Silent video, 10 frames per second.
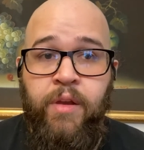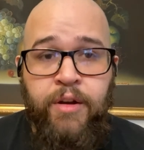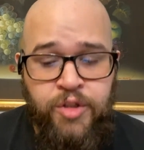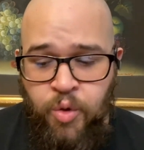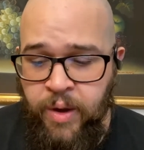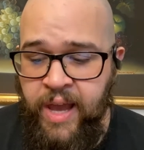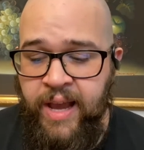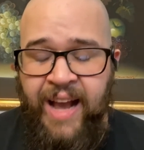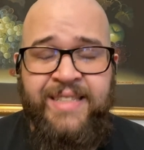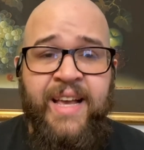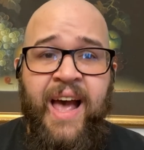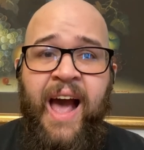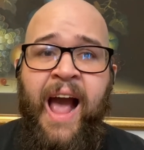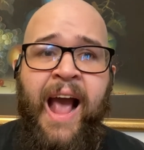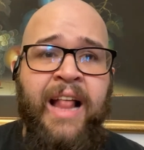So again, guys,
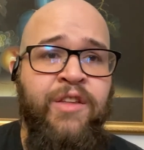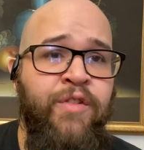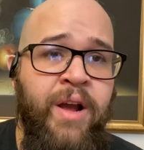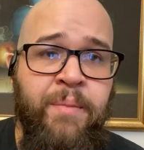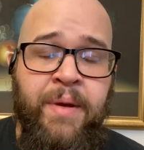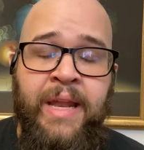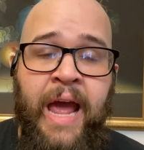I highly recommend